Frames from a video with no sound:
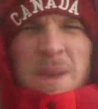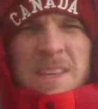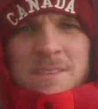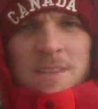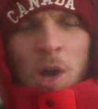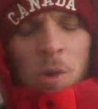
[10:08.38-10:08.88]

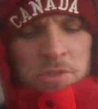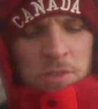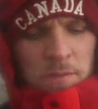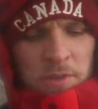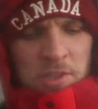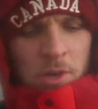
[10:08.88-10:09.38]
missed
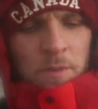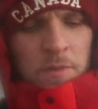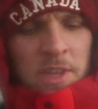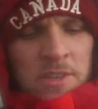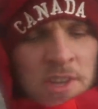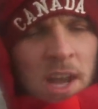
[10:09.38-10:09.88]
coastal
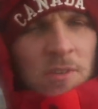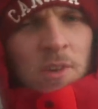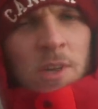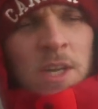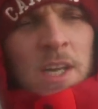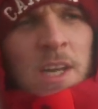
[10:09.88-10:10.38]
photography in
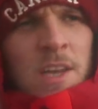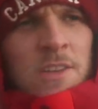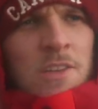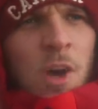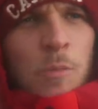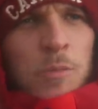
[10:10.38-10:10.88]
general,
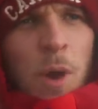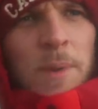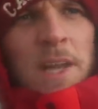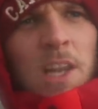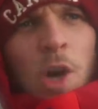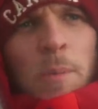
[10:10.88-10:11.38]
so
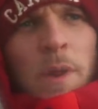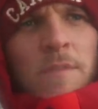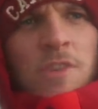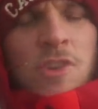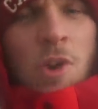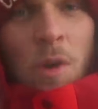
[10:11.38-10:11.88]
probably a little bit
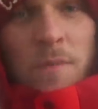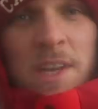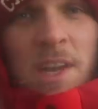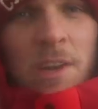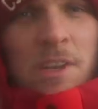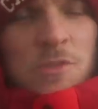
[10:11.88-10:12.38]
of a short
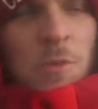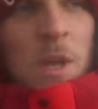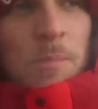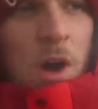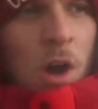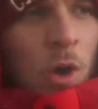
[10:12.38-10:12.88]
video this
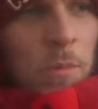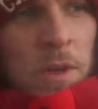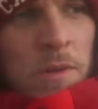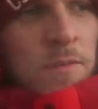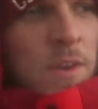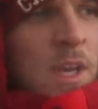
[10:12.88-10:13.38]
week, but I hope
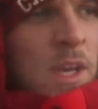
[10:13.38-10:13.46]
you've